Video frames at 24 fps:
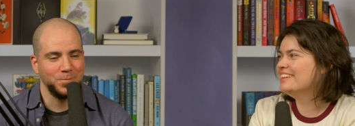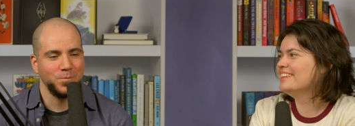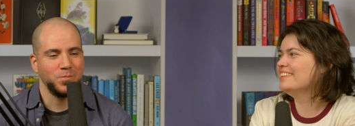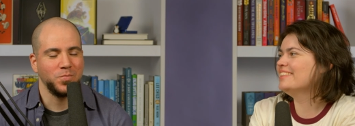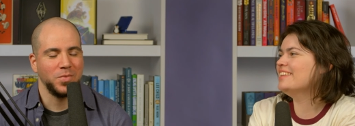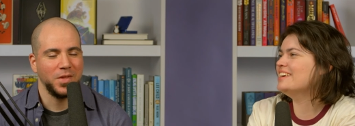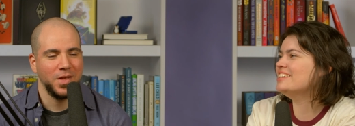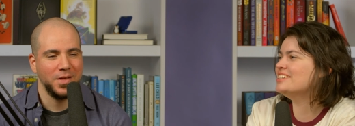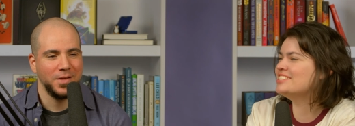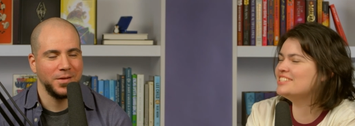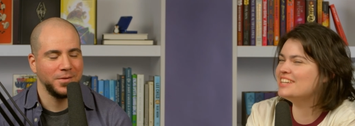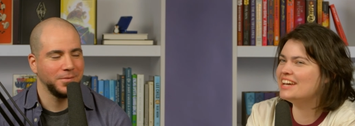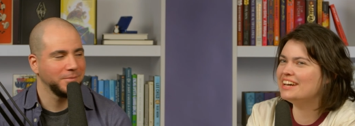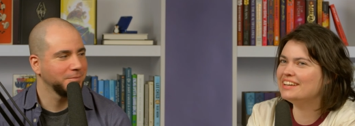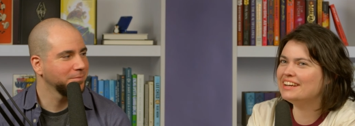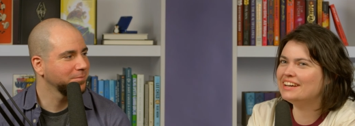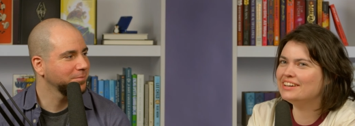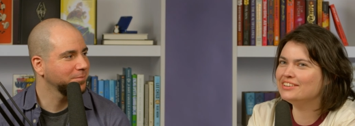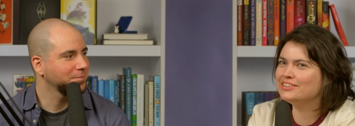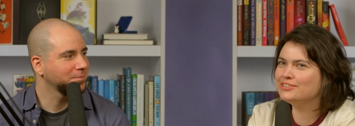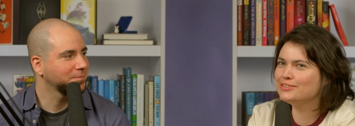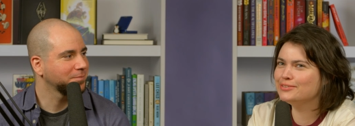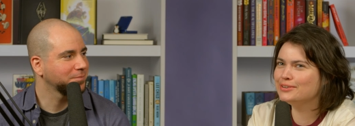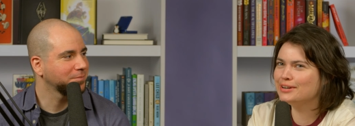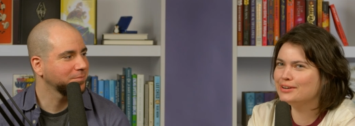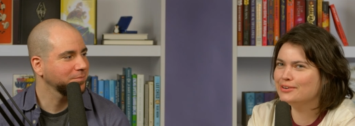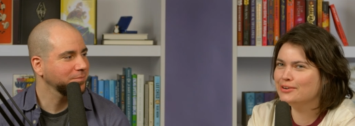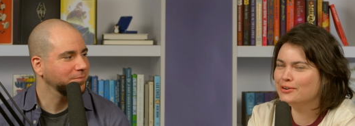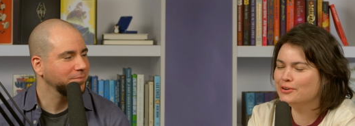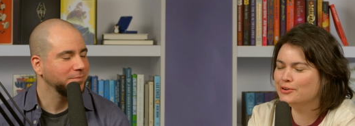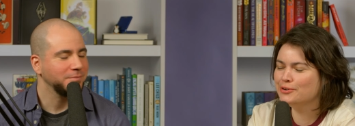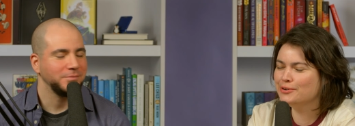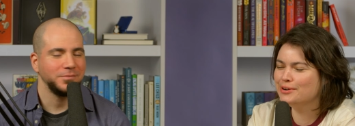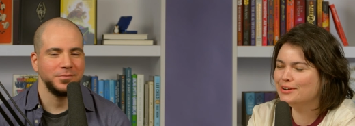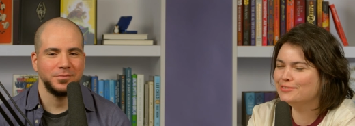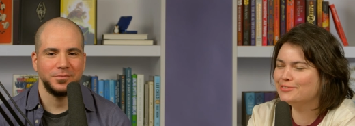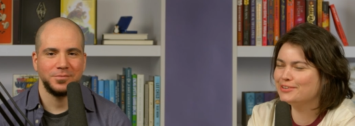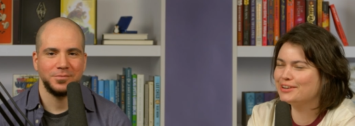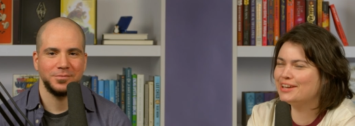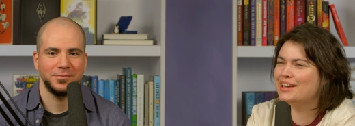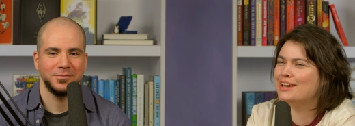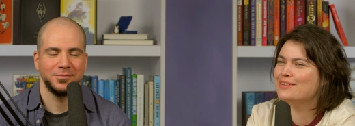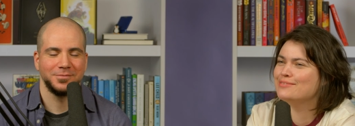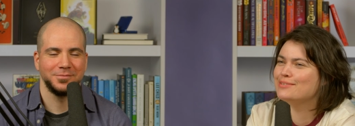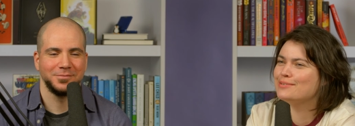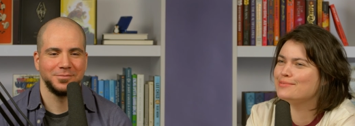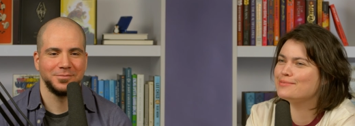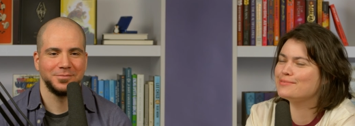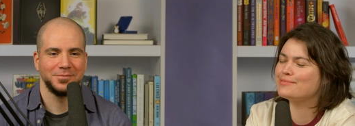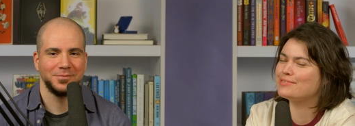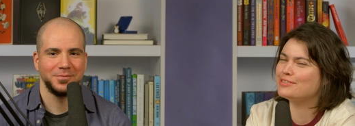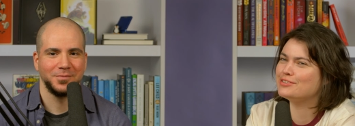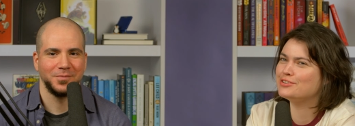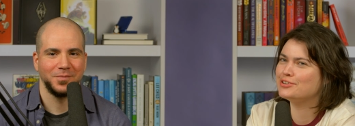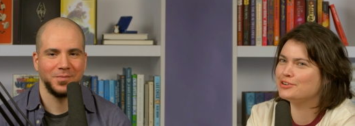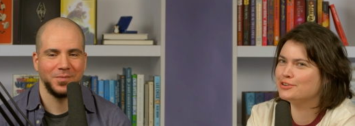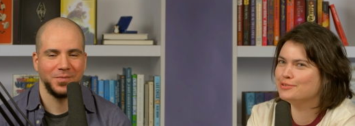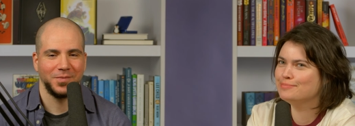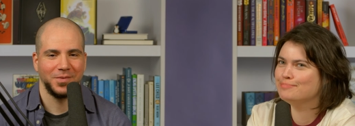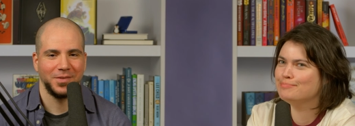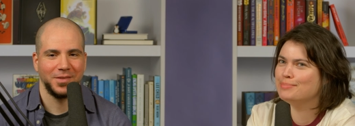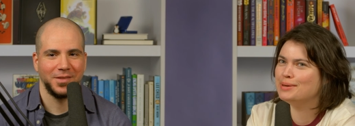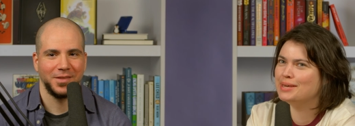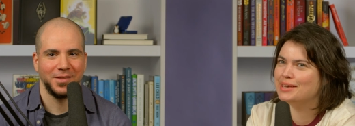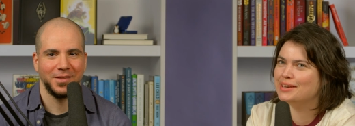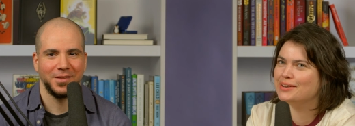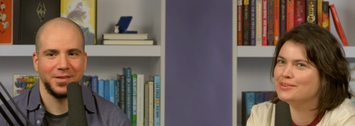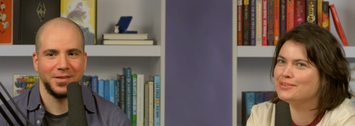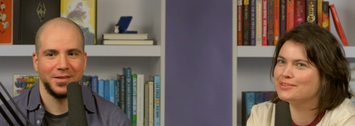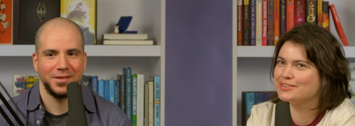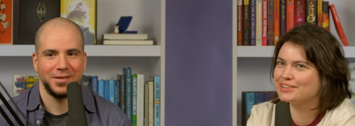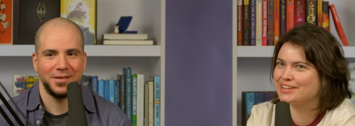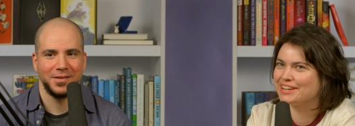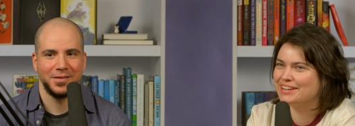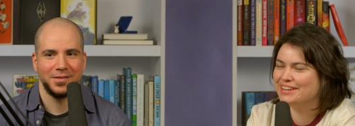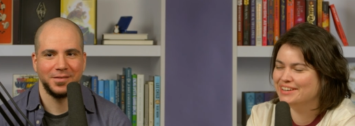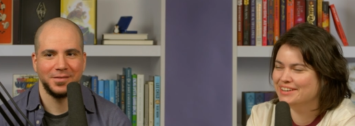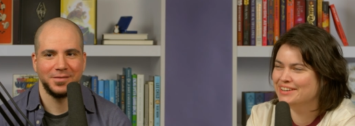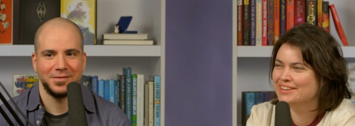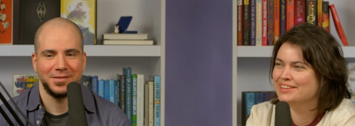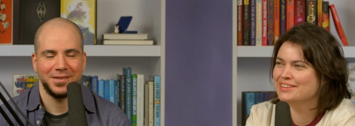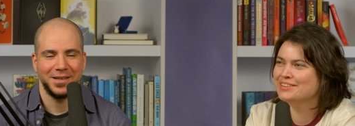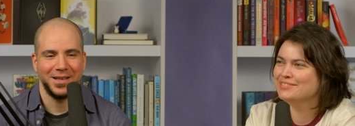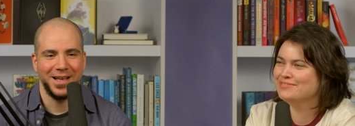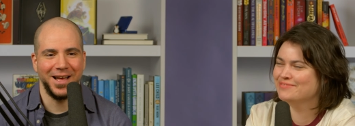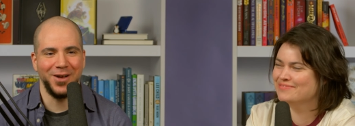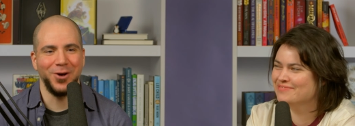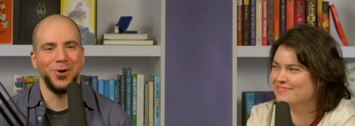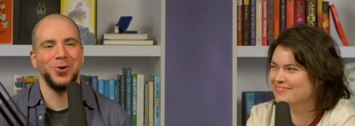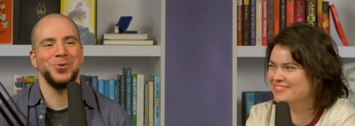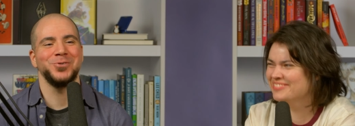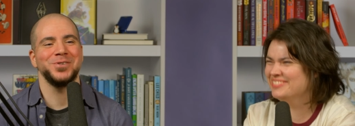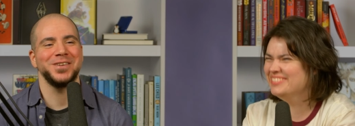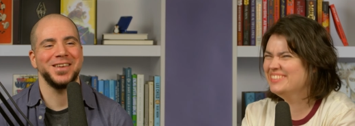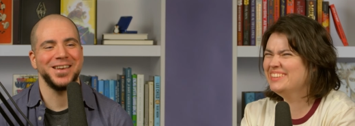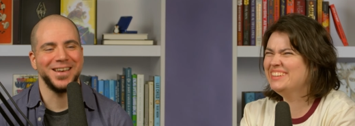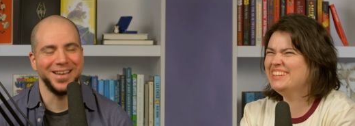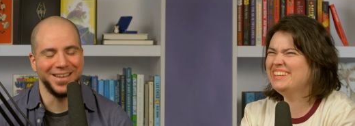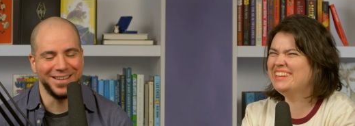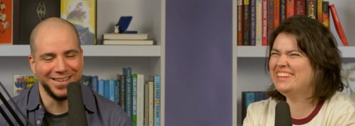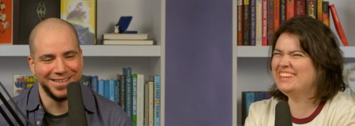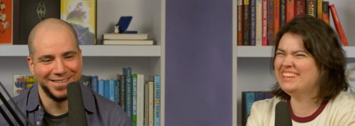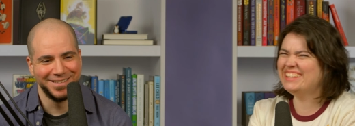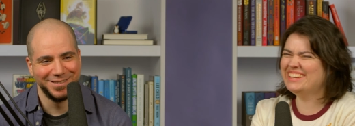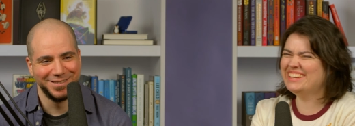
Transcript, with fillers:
Speaker 1: let's shout out to whoever came up with the term P organ. Oh yeah.